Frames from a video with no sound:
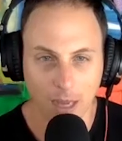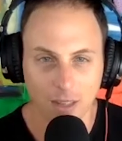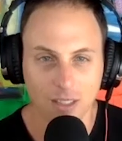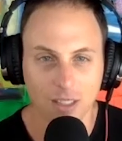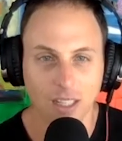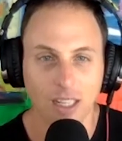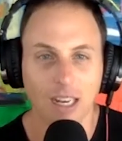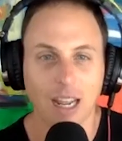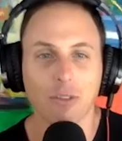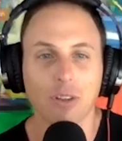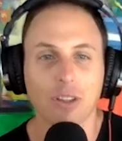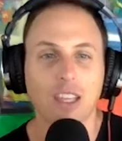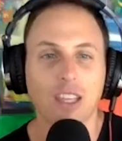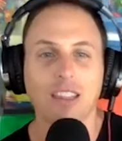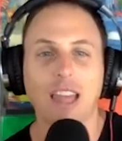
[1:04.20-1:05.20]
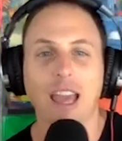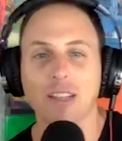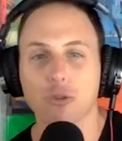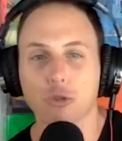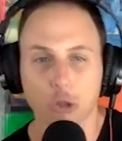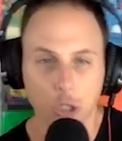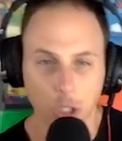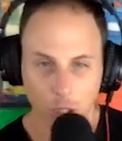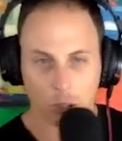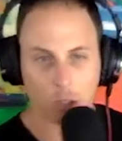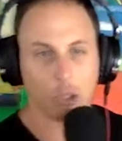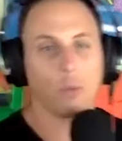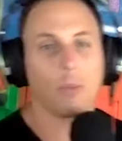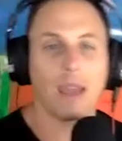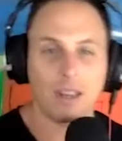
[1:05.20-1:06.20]
medicine and everything that
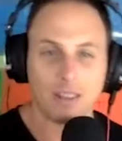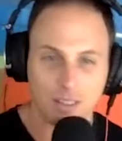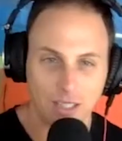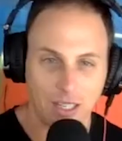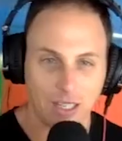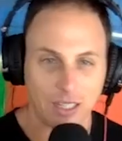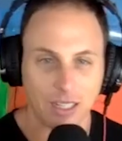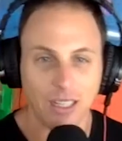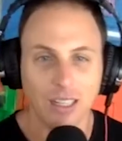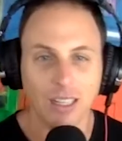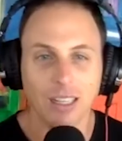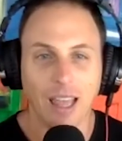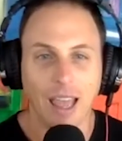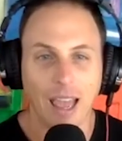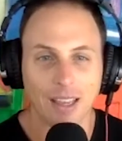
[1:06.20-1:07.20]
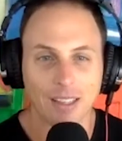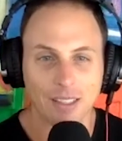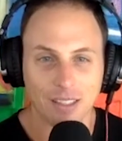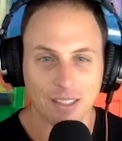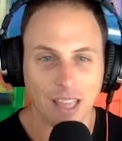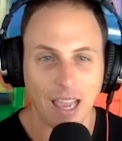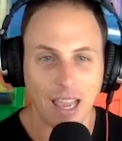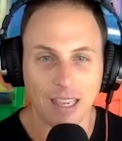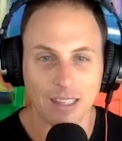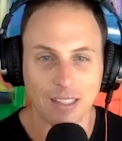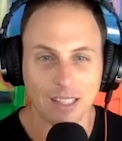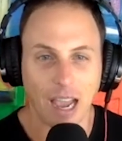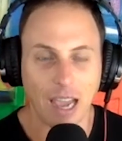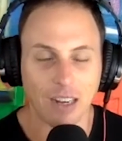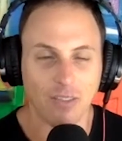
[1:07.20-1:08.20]
traditional medicine has to say
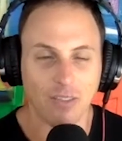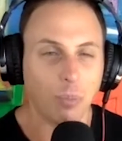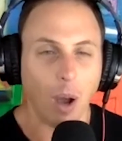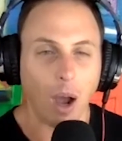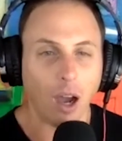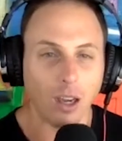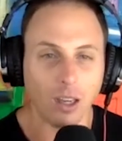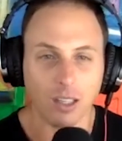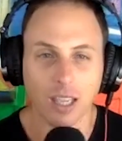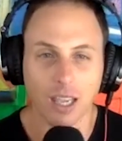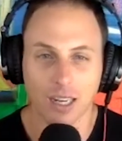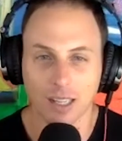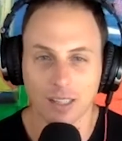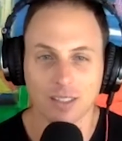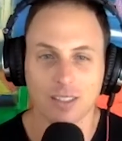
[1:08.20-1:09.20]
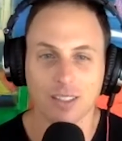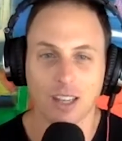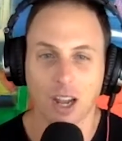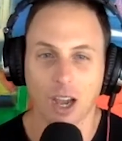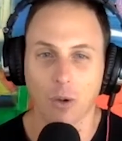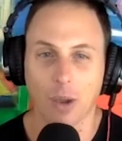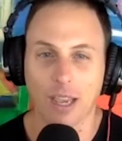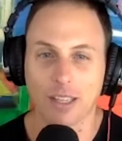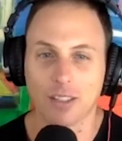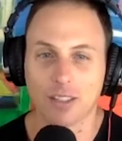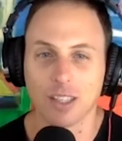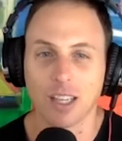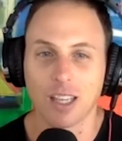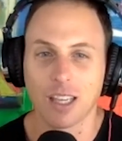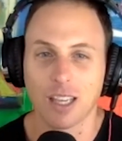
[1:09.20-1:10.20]
is kind of bunk and it's, you know,
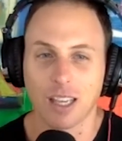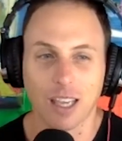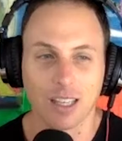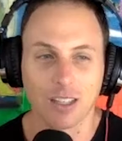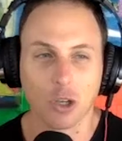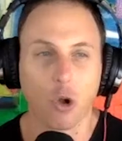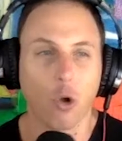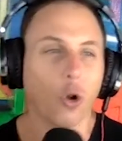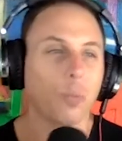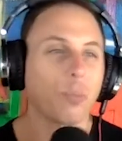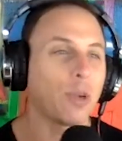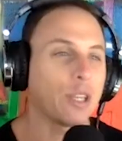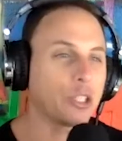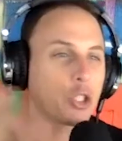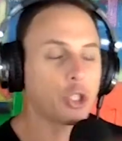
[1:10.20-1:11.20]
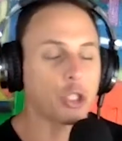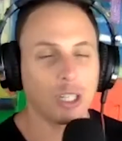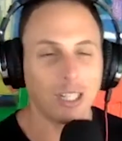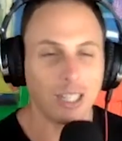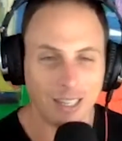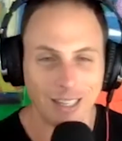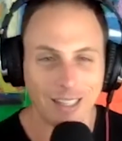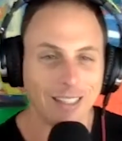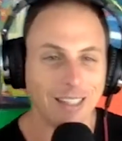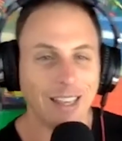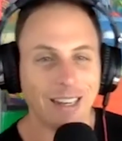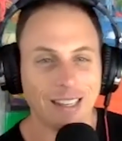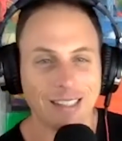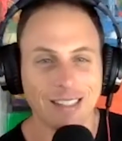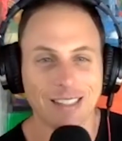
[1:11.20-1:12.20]
it's it's corporate shilling
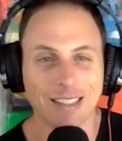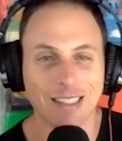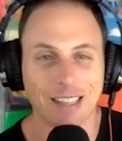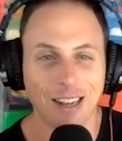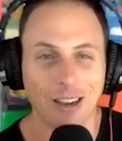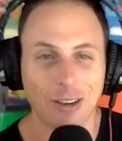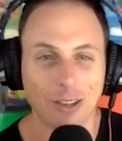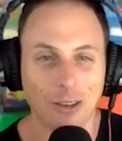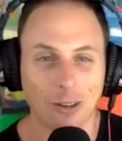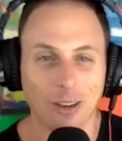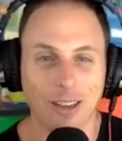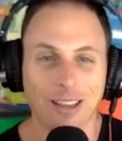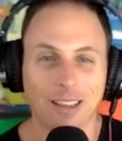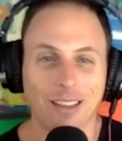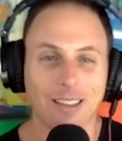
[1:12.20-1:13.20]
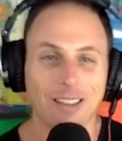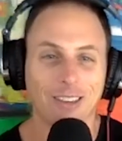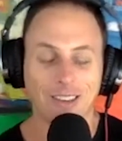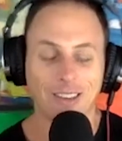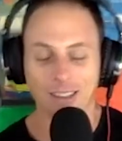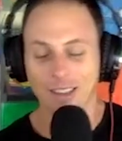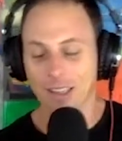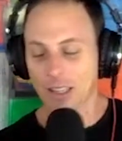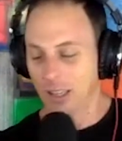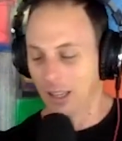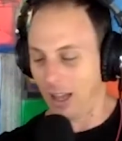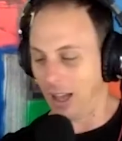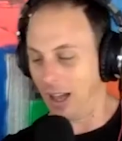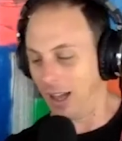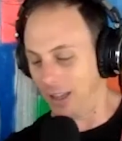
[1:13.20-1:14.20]
and it's you know you're a you're a
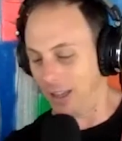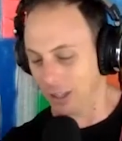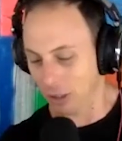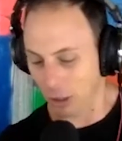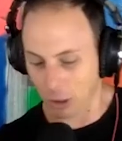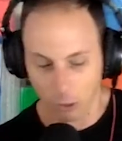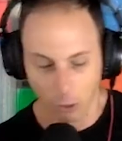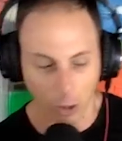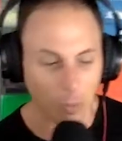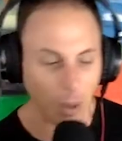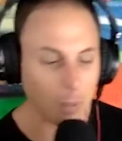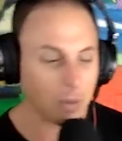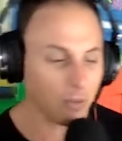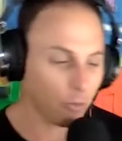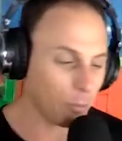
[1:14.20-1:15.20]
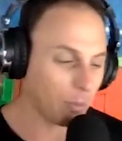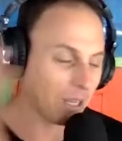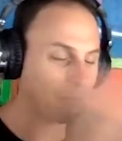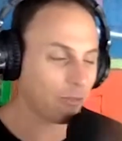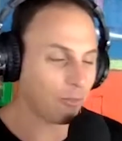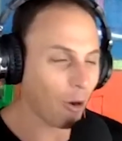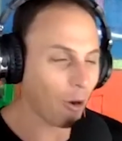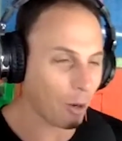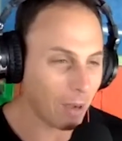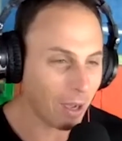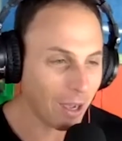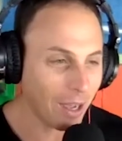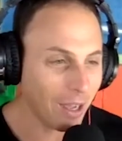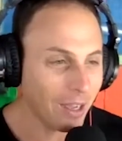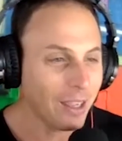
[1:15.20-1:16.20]
uh, you know you're a puppet for big
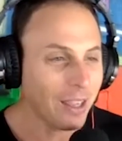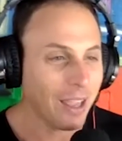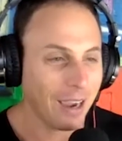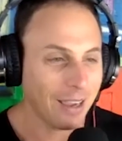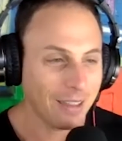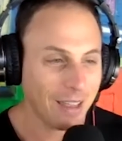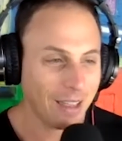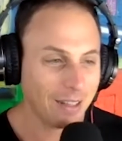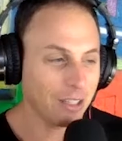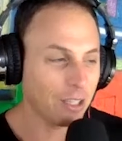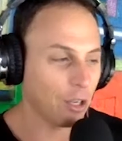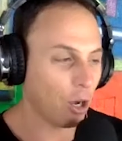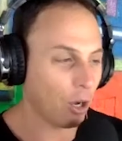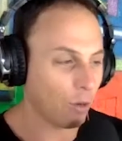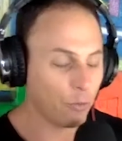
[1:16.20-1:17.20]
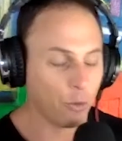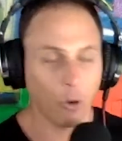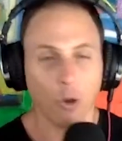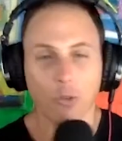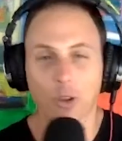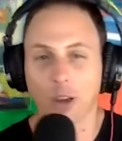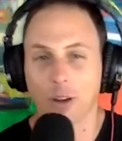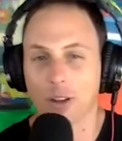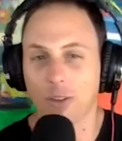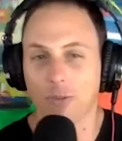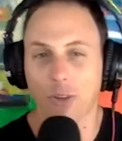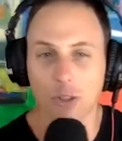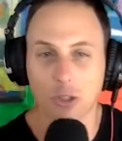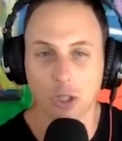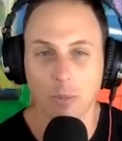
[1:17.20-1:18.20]
pharma and then you know if you're over here in the
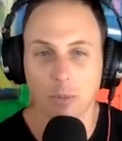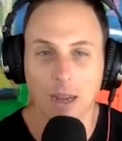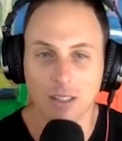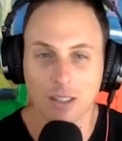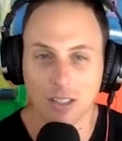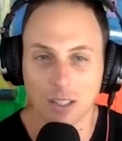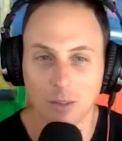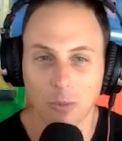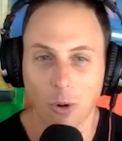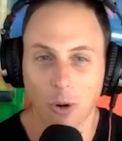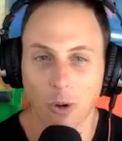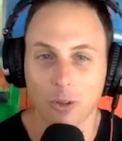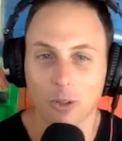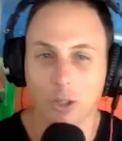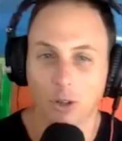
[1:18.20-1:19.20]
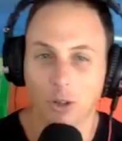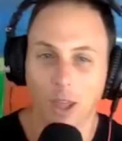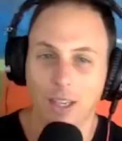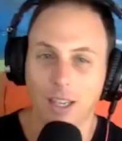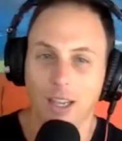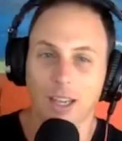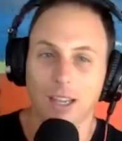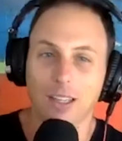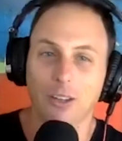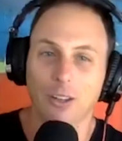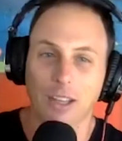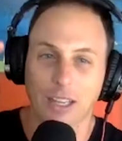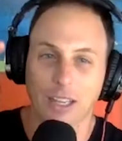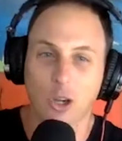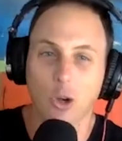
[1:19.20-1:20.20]
functional medicine world you're like a you're
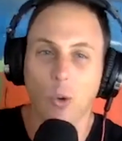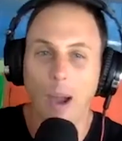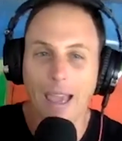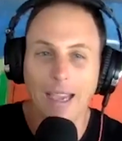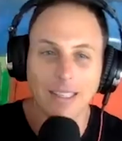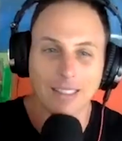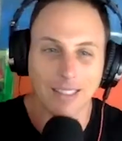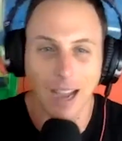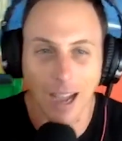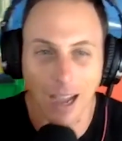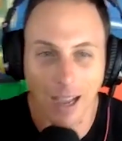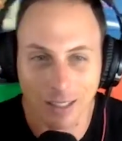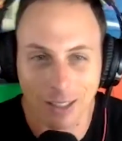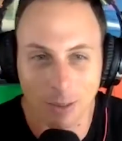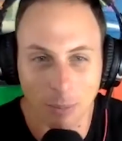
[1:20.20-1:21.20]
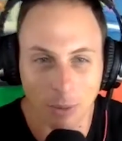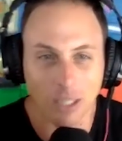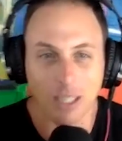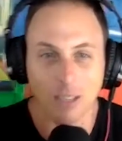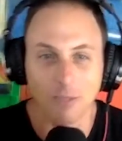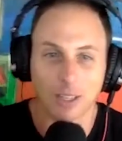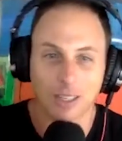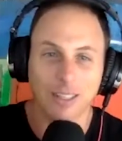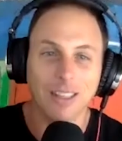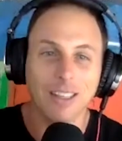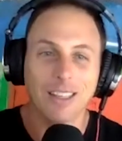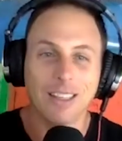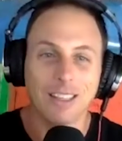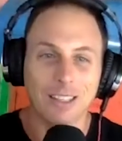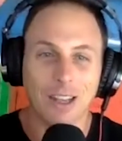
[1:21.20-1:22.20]
like a quack doc you believe in
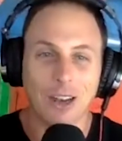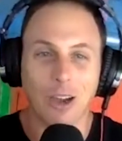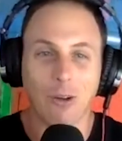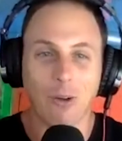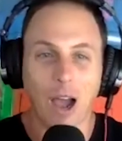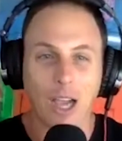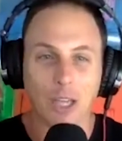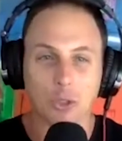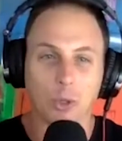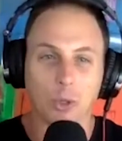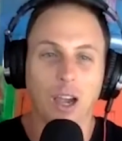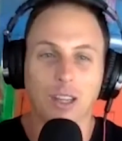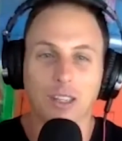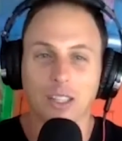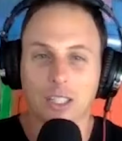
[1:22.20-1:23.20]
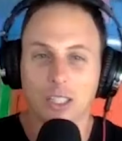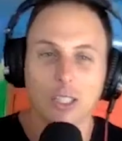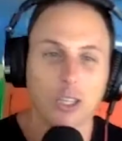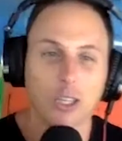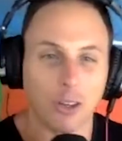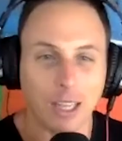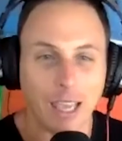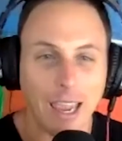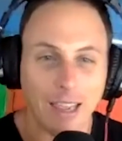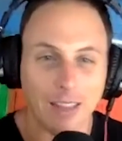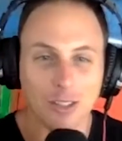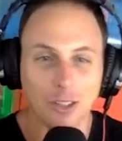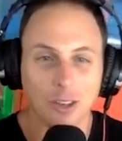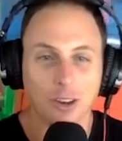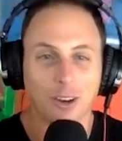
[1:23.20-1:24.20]
you know ashwagandha can cure
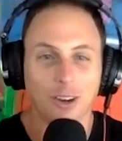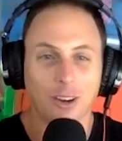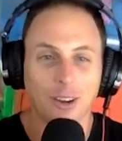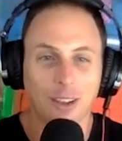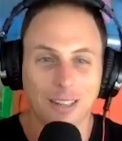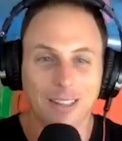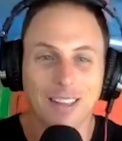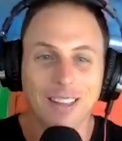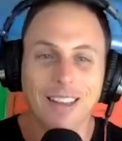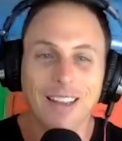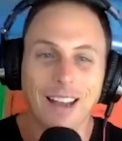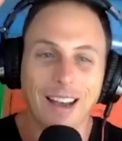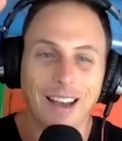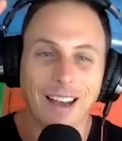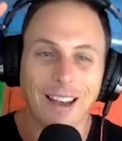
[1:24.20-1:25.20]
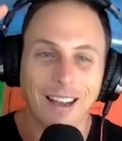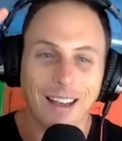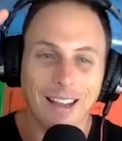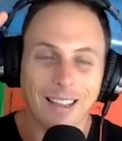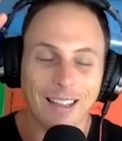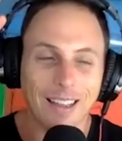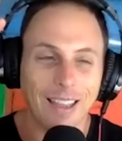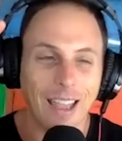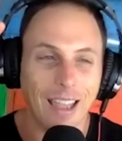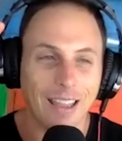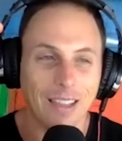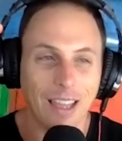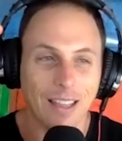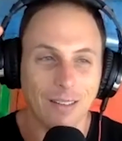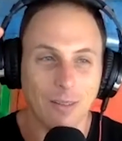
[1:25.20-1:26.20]
cancer and uh,
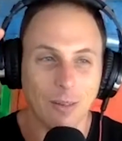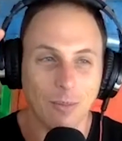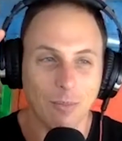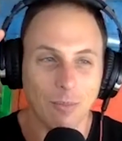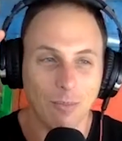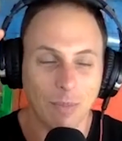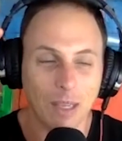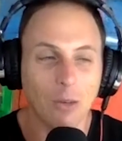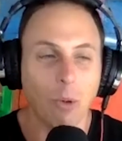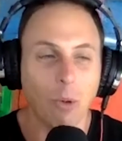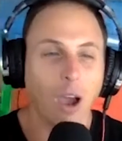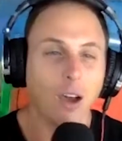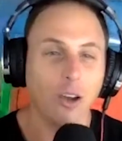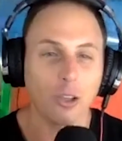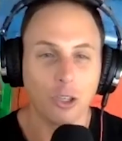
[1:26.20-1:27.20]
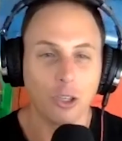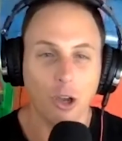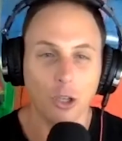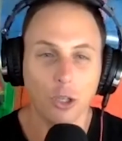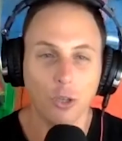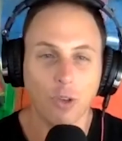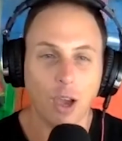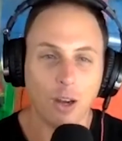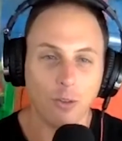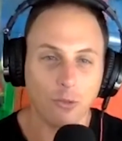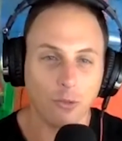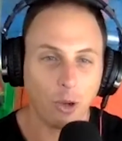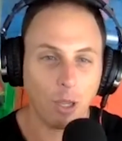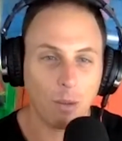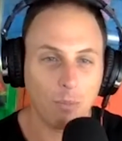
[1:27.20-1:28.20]
and then meanwhile you know you've got a
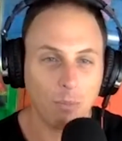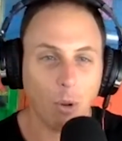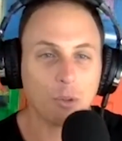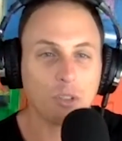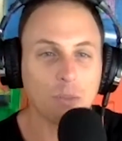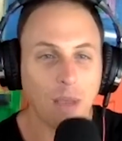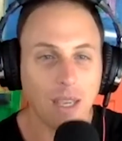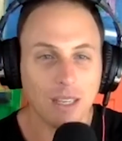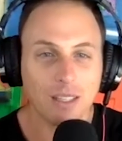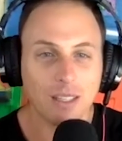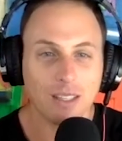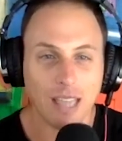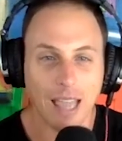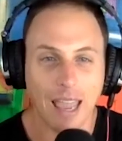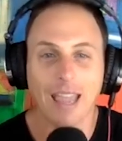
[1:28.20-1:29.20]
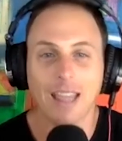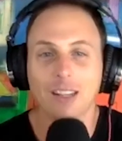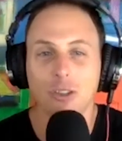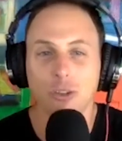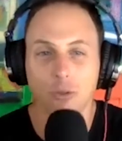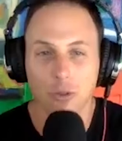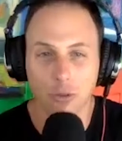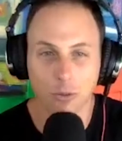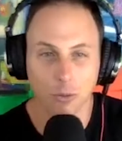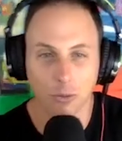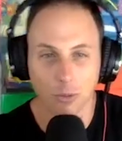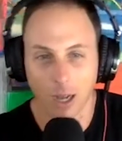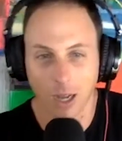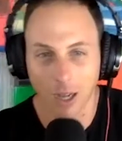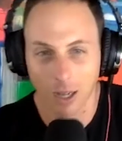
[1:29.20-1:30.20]
foot in both spaces and you
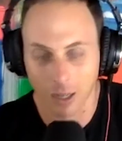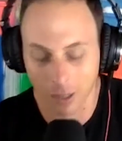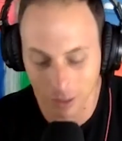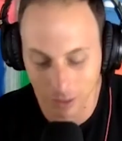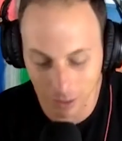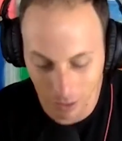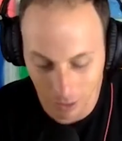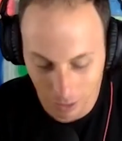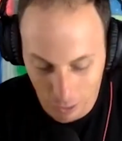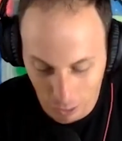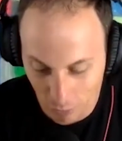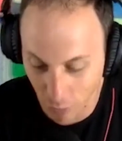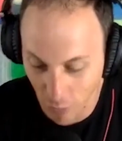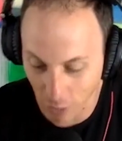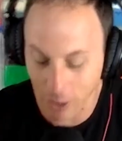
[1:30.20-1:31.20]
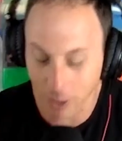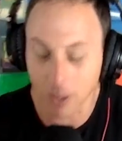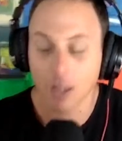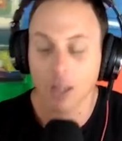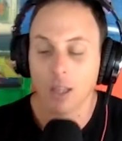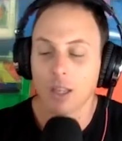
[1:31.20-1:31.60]
do uh, uh you have a very